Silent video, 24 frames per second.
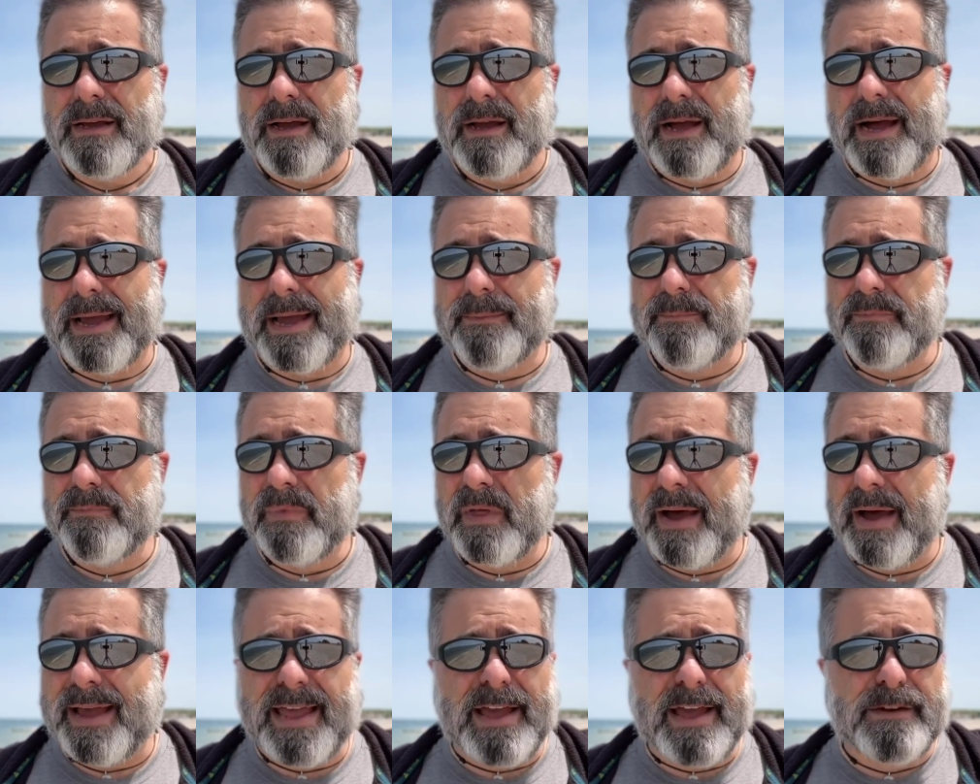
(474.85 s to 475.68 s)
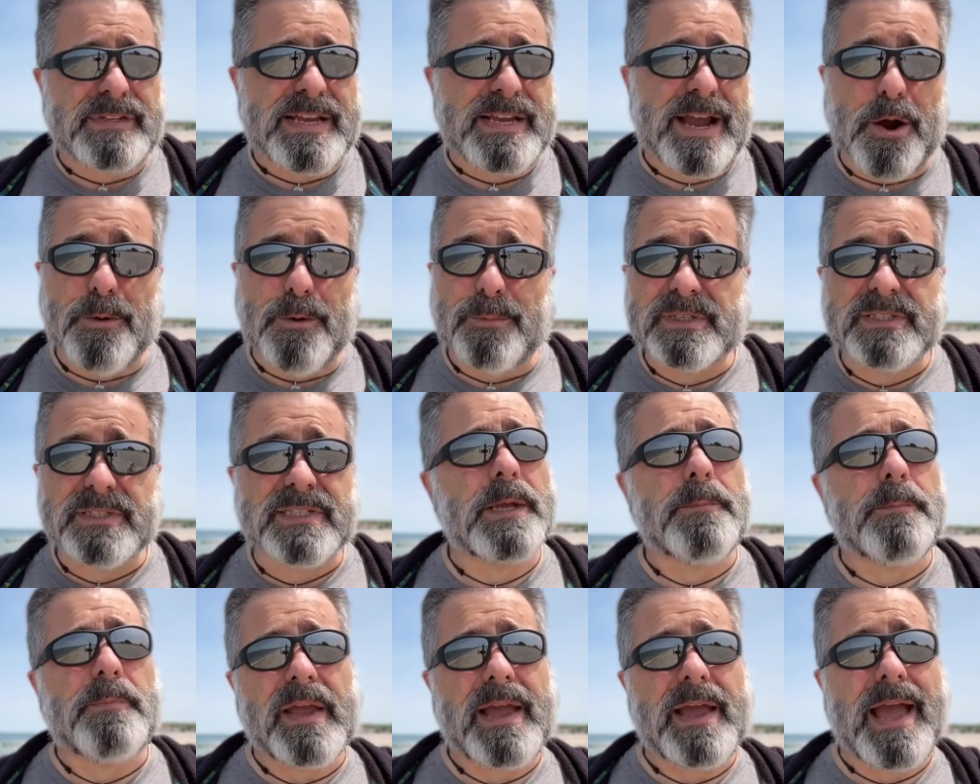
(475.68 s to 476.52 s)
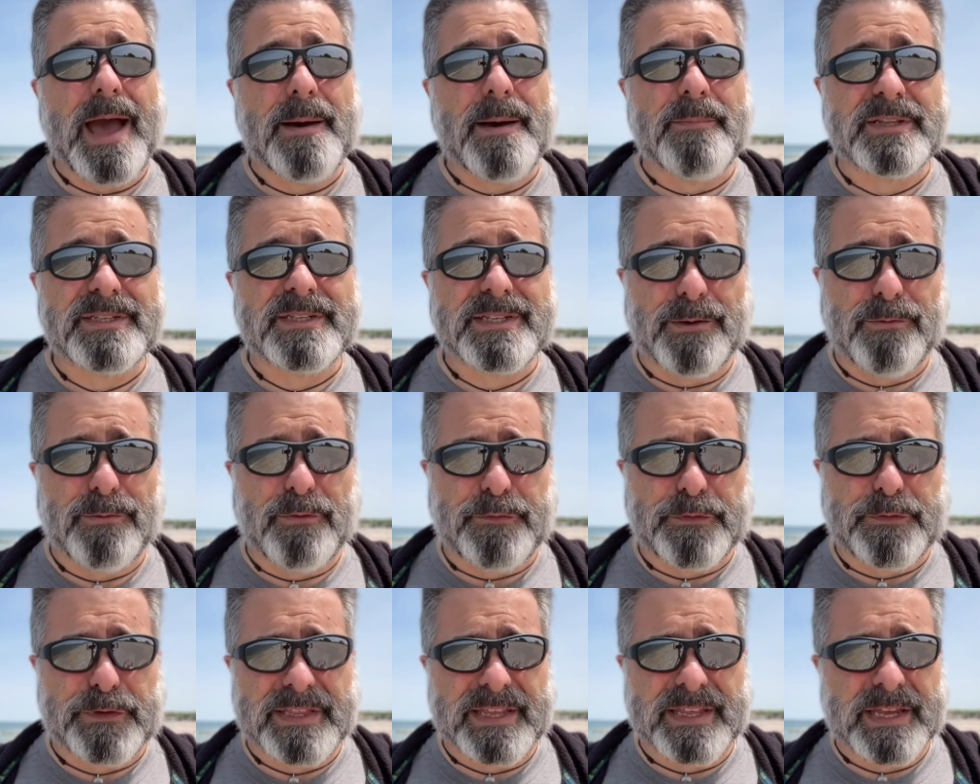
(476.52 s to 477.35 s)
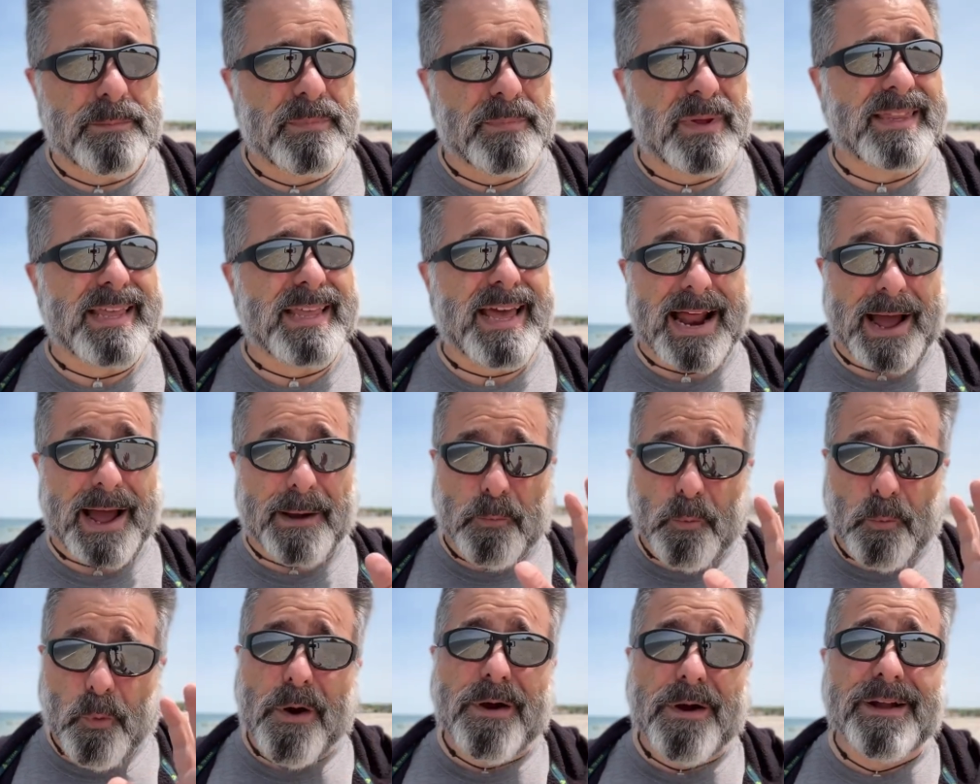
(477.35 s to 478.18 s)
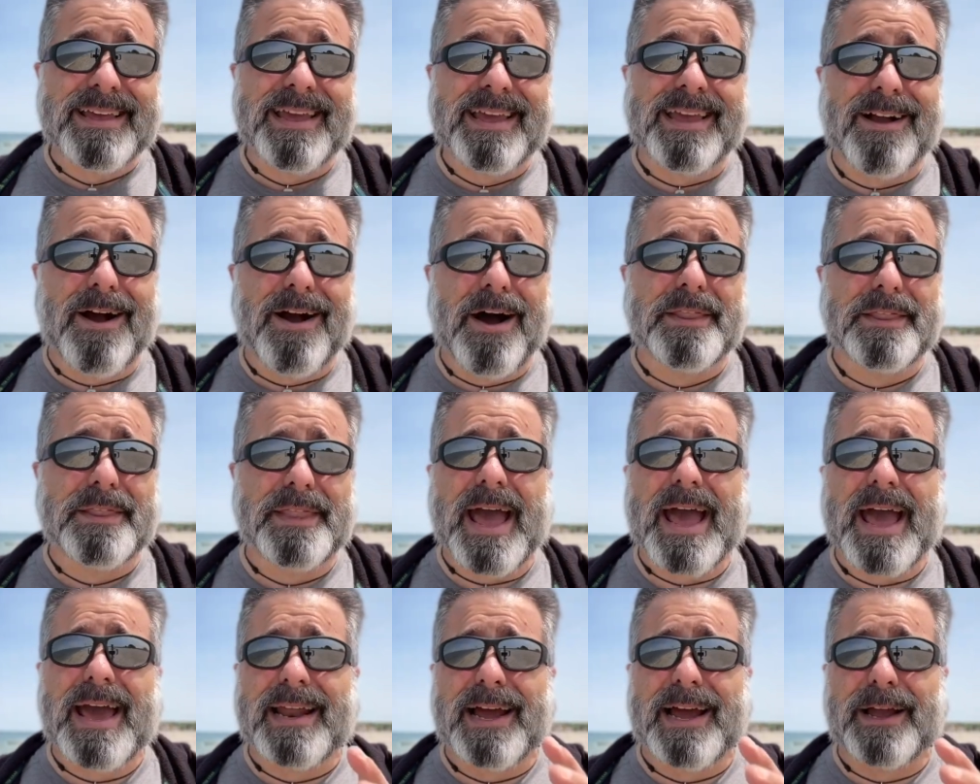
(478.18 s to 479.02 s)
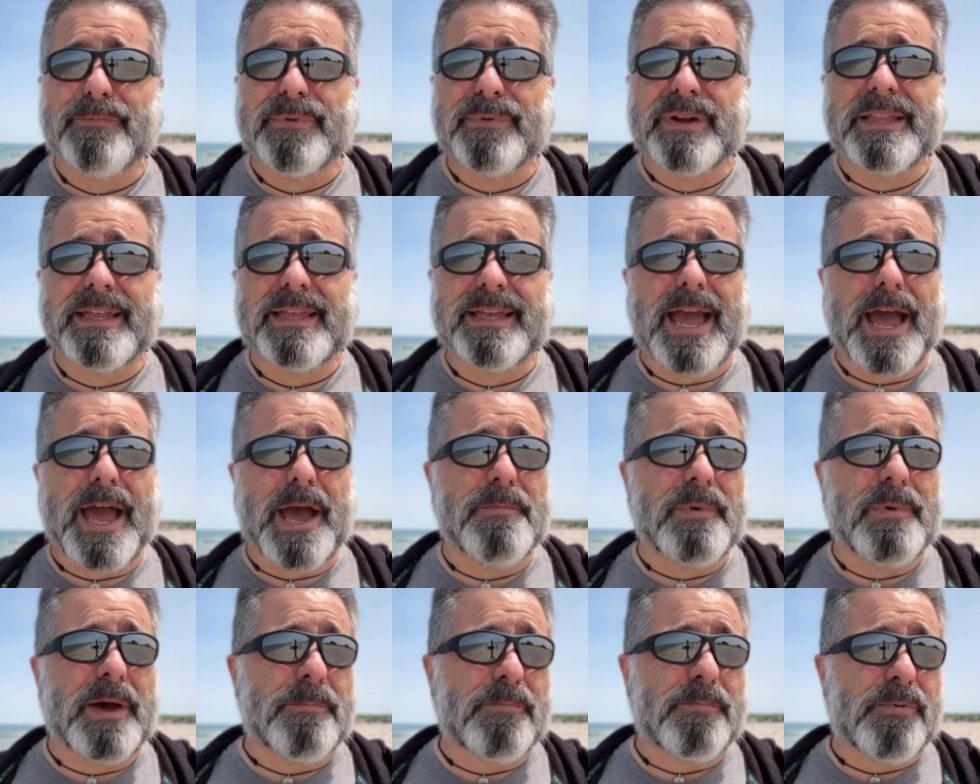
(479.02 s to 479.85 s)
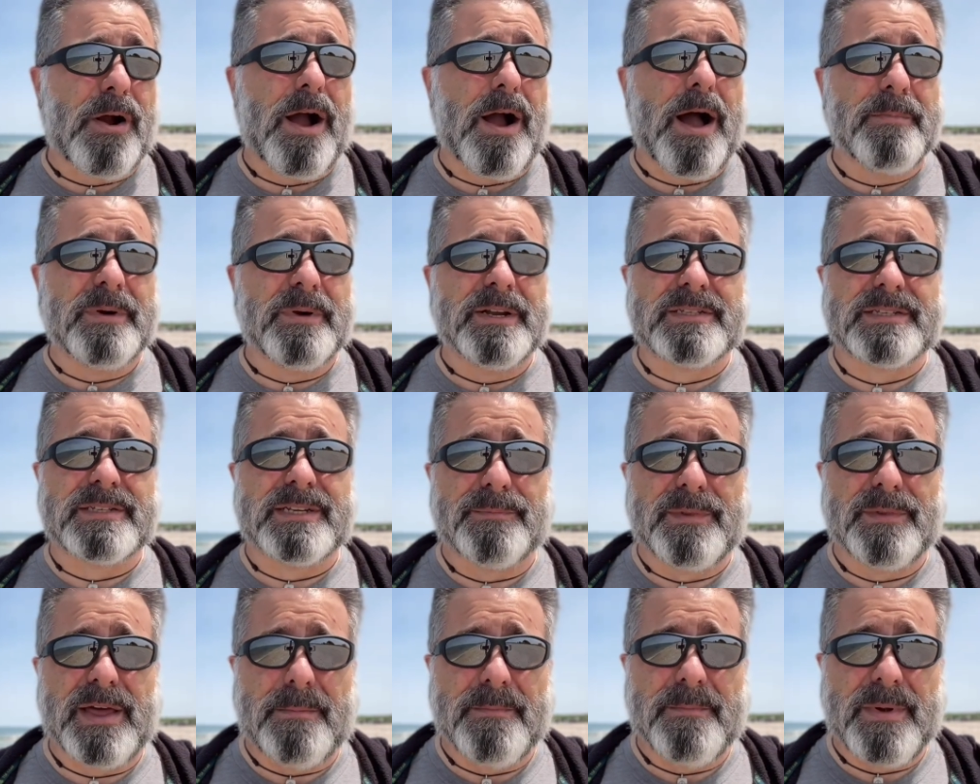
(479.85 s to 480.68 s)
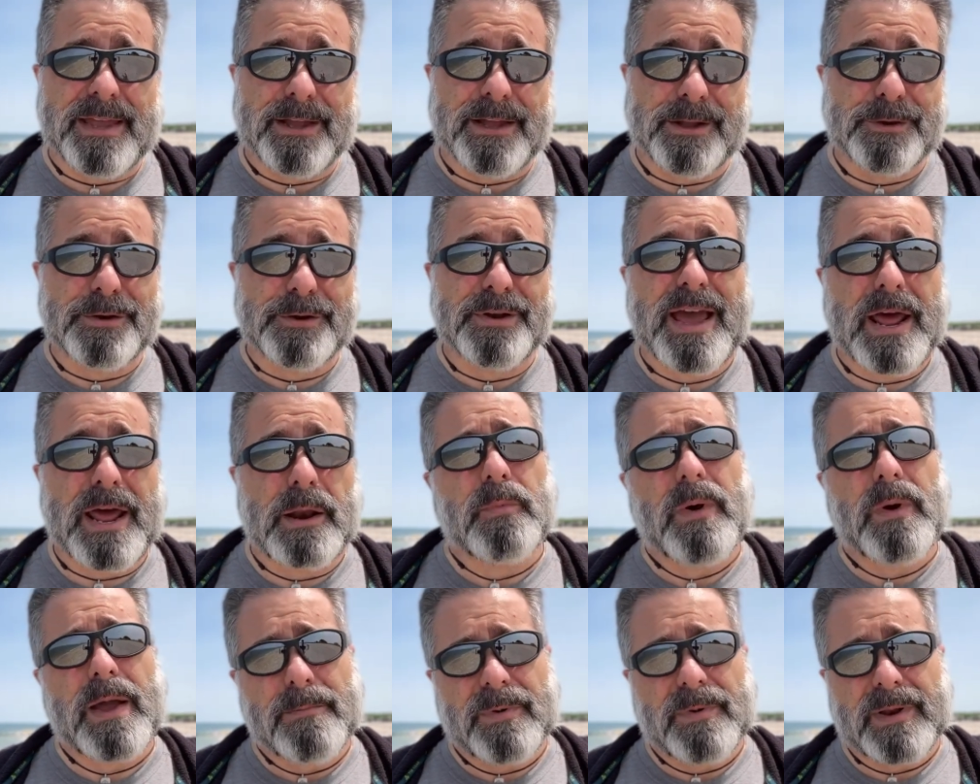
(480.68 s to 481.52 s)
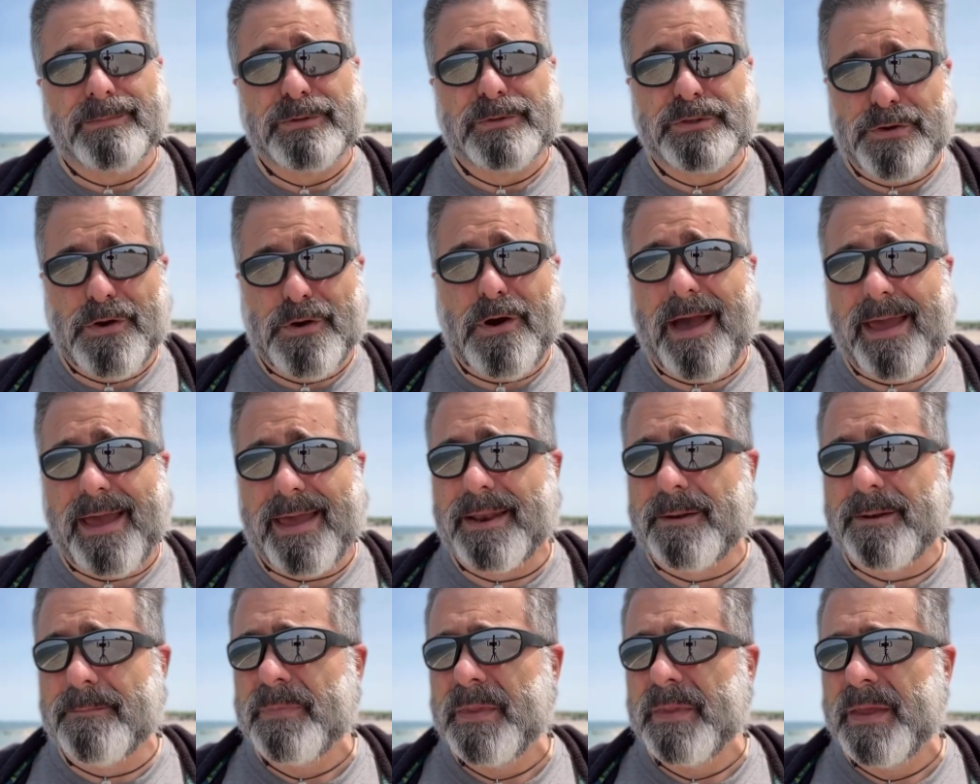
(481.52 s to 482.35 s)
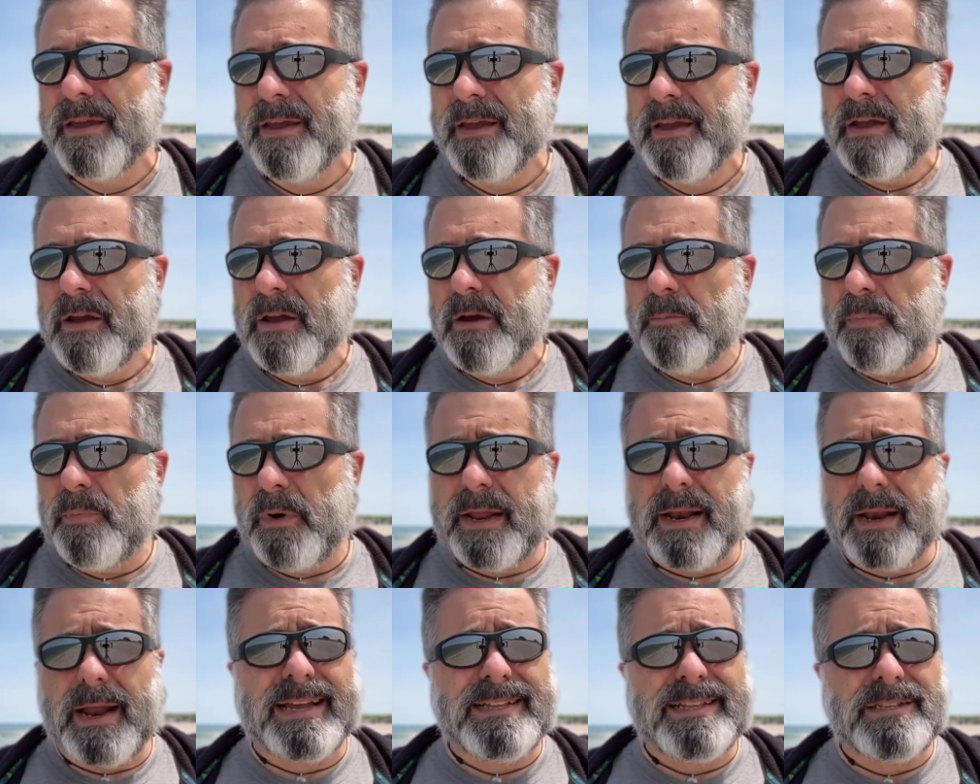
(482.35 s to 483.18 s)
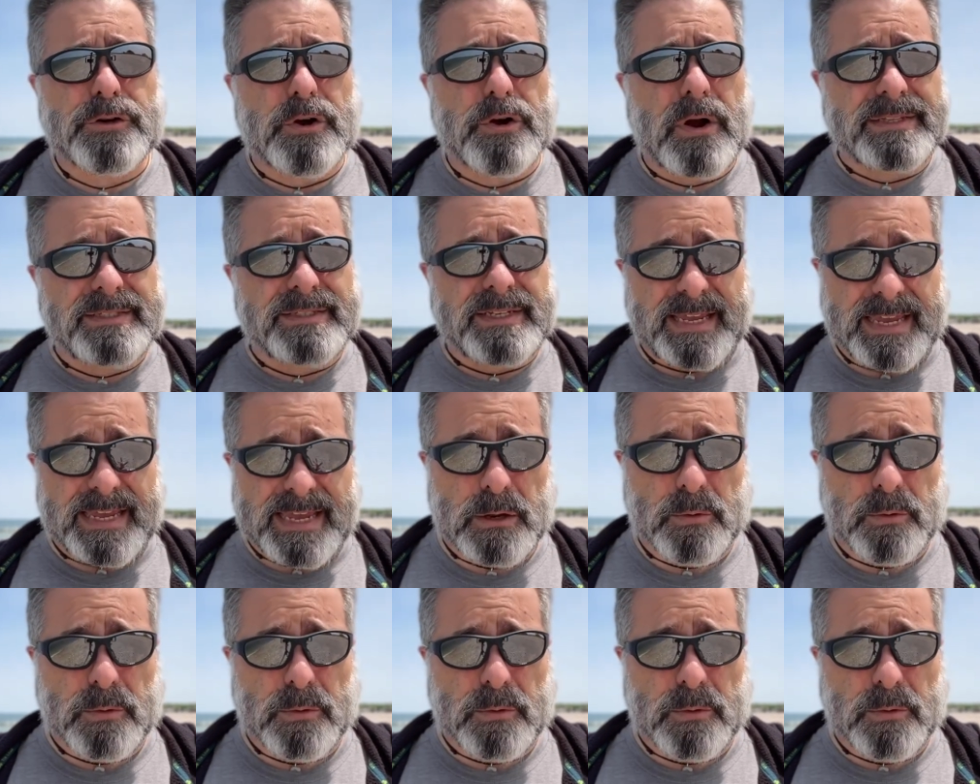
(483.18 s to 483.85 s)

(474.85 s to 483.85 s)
I'm, I have terrible sleeping habits. I will freely admit that. I'm working on that. I really am. I promise. I'm not making good headway, but I'm trying. But I try to eat